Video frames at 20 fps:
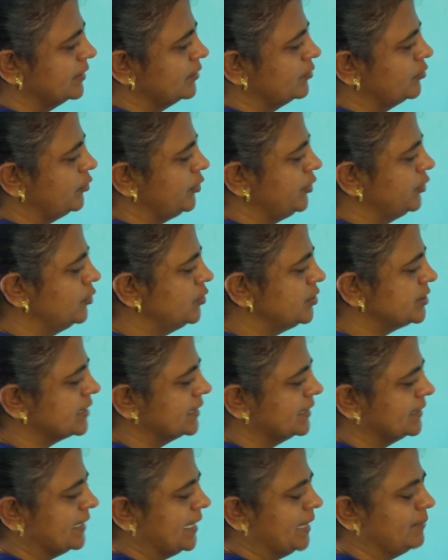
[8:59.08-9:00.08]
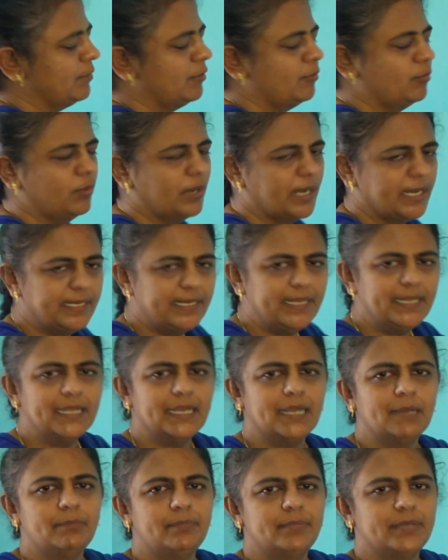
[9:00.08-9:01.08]
to use at the time of winding
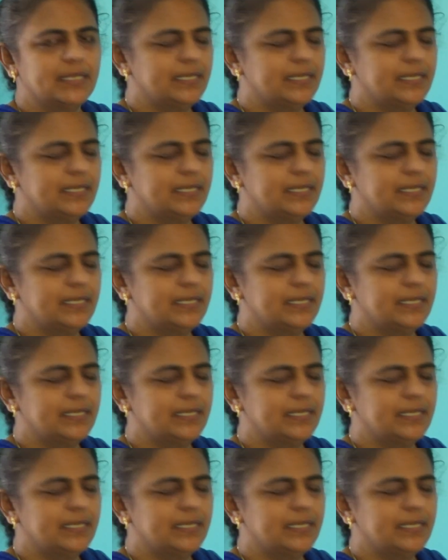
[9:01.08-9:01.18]
up,